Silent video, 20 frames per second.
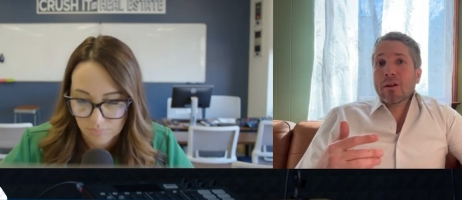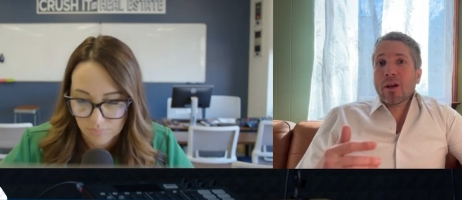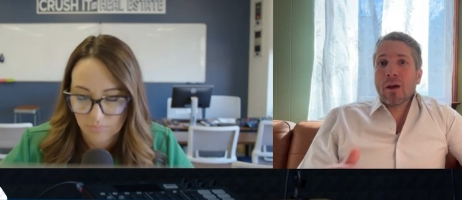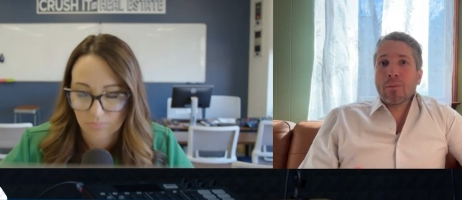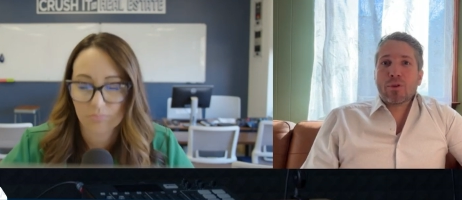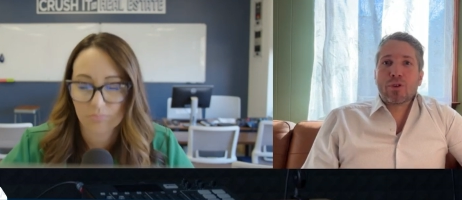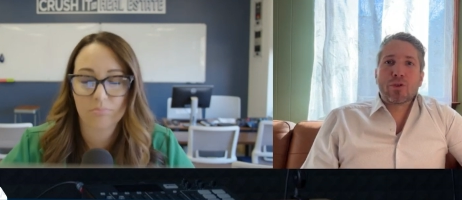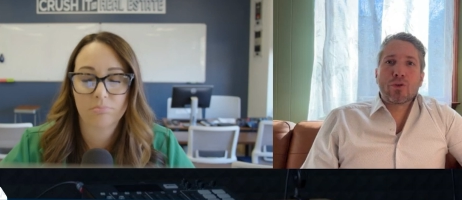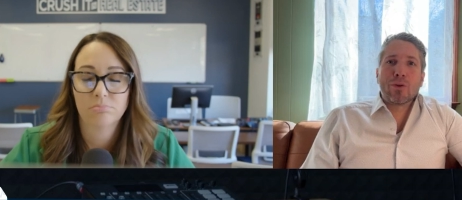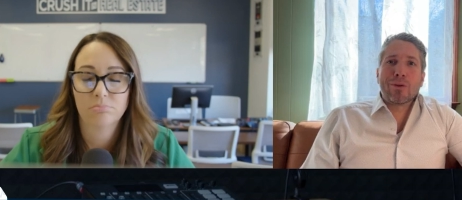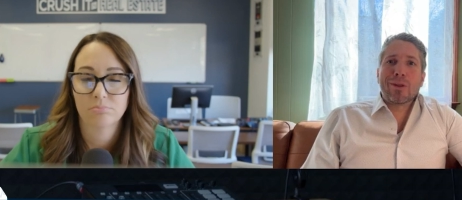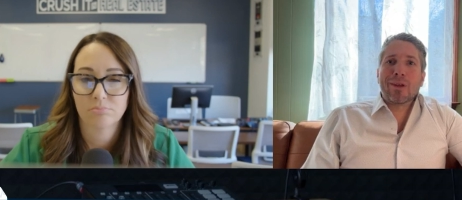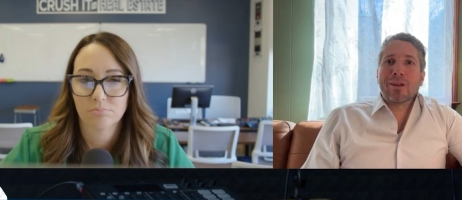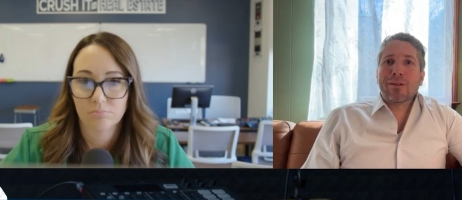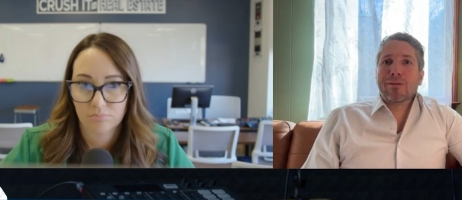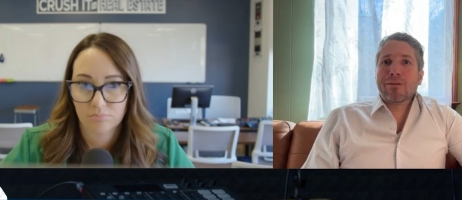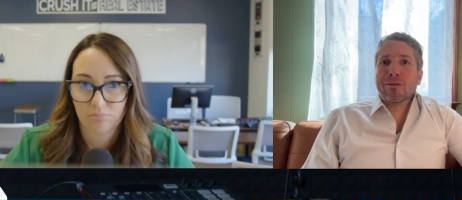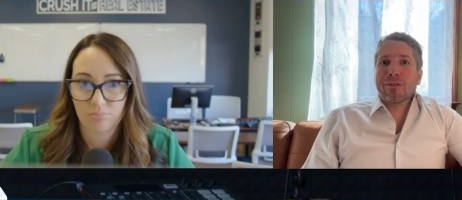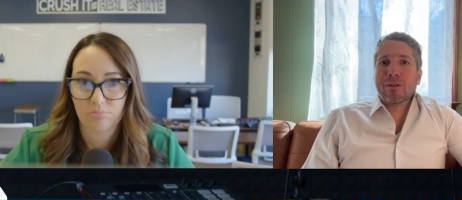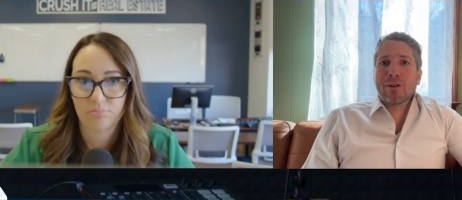Speaker 1: I'm sure
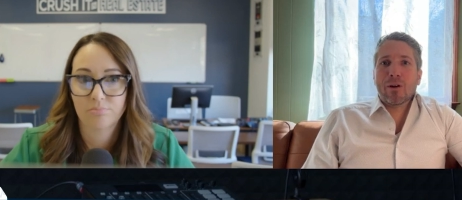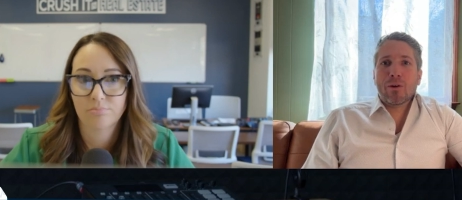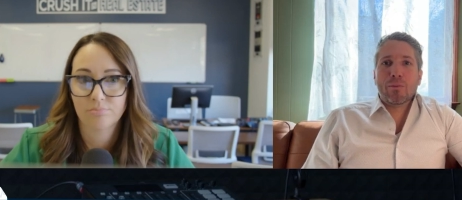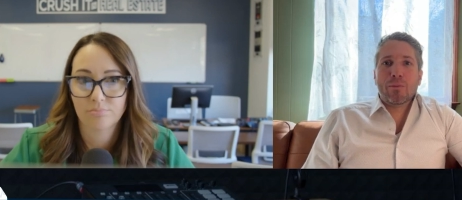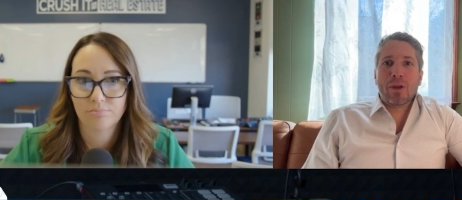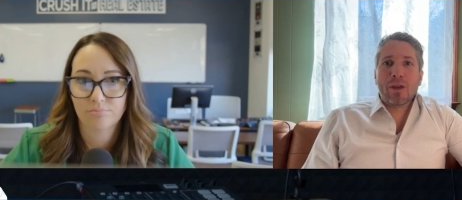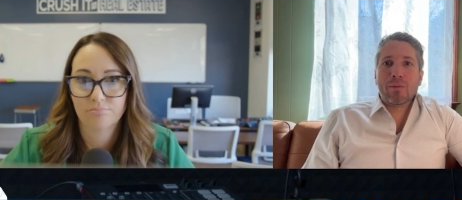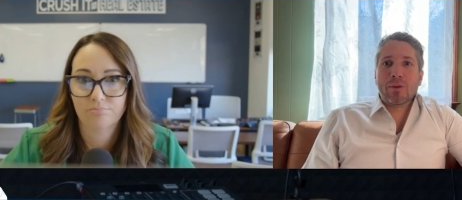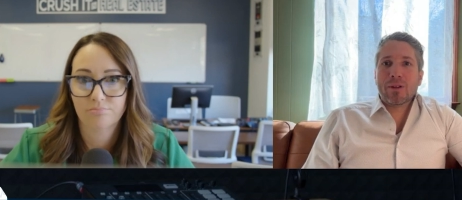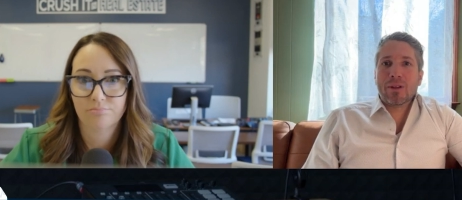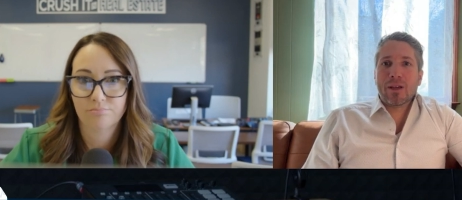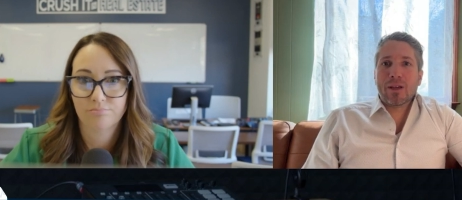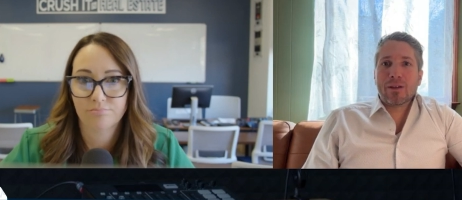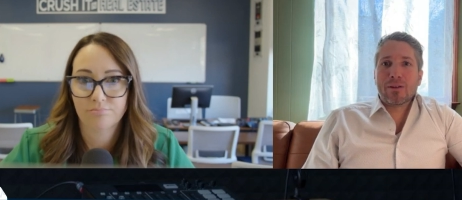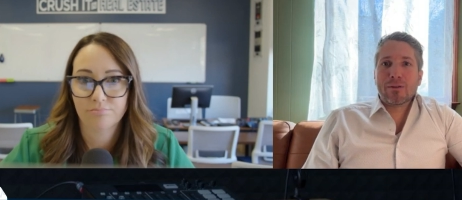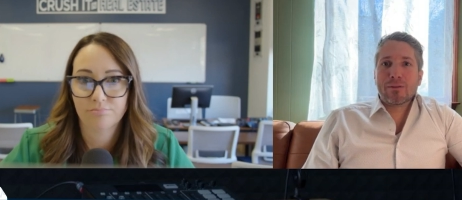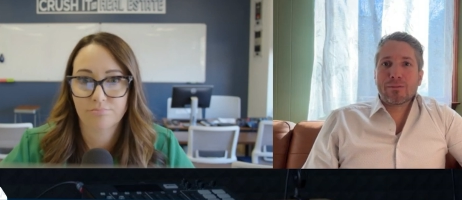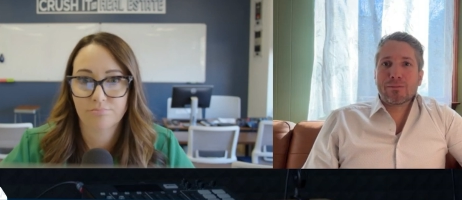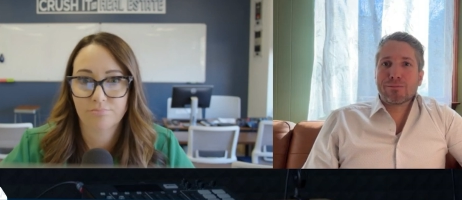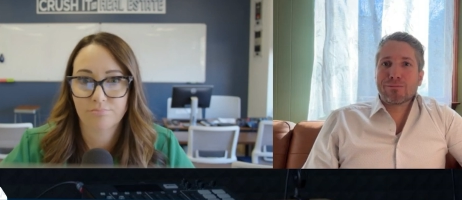they, you know, maybe
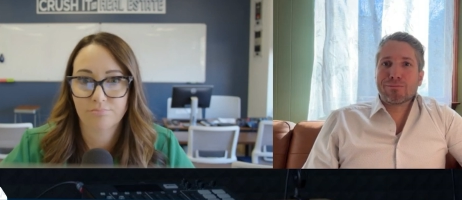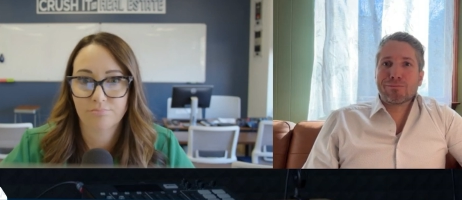they